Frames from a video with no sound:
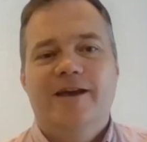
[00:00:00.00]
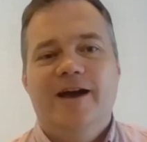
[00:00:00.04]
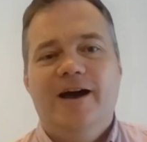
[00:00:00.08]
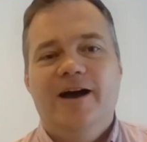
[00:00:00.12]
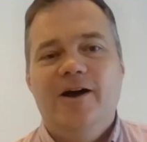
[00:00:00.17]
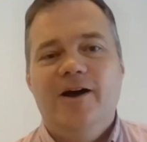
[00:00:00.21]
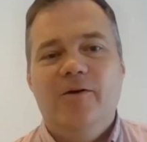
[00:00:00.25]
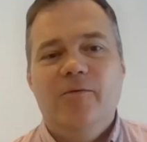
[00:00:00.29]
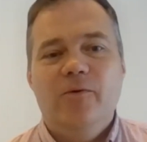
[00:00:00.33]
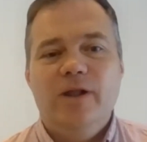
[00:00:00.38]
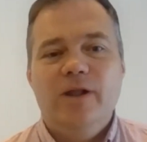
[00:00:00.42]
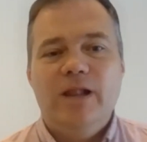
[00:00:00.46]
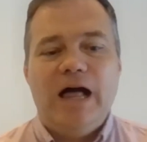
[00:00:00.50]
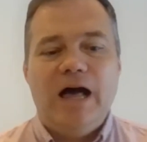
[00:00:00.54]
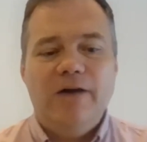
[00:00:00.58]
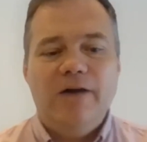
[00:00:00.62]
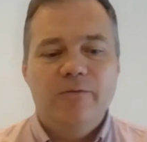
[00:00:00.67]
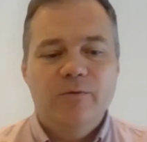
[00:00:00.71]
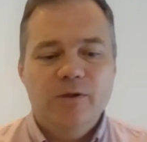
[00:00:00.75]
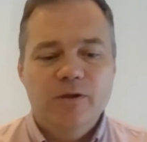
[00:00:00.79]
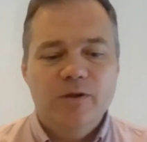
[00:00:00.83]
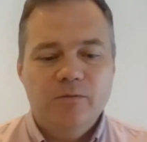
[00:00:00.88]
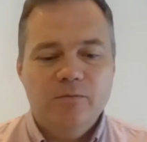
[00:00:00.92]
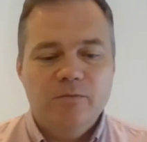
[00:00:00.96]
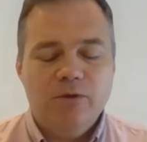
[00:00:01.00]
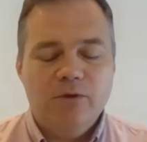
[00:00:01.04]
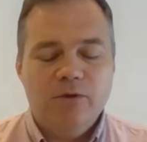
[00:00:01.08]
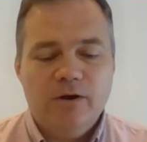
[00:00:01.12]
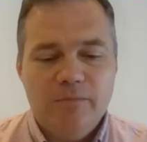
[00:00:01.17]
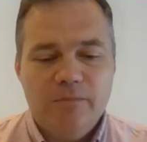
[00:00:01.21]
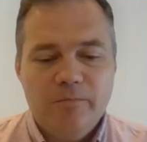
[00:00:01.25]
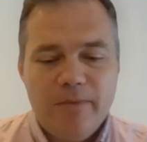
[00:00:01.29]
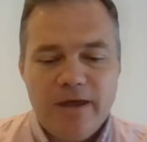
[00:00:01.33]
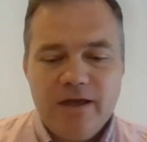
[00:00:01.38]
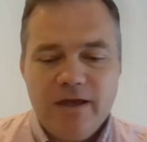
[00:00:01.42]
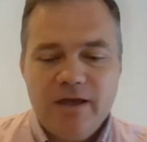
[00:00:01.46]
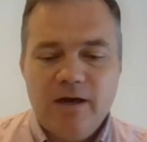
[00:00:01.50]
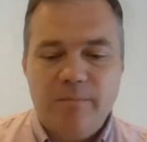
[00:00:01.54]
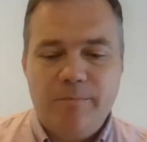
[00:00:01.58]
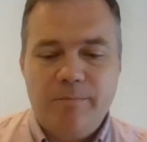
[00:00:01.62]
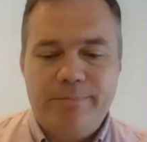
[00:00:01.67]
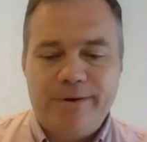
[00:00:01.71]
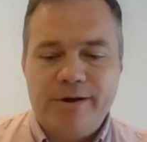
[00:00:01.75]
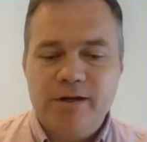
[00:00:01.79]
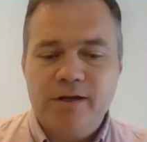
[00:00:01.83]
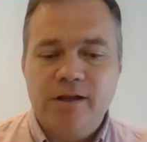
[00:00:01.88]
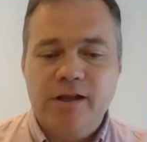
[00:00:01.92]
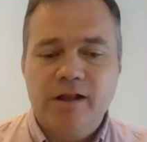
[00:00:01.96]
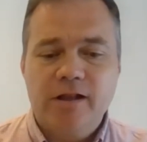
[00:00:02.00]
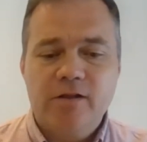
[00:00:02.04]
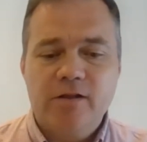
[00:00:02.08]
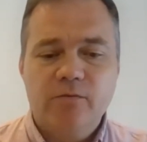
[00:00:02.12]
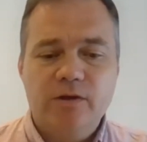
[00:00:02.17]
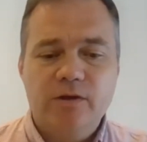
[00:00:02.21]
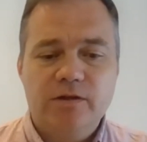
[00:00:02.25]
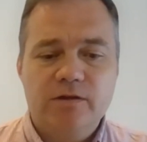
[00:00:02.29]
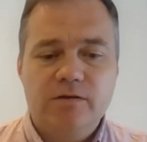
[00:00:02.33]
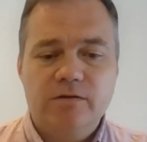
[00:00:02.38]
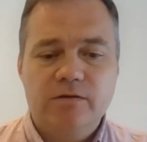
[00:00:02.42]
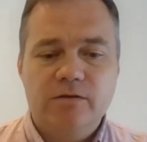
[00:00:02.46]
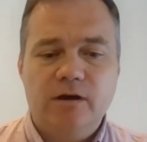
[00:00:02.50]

Well, I will make a parallel with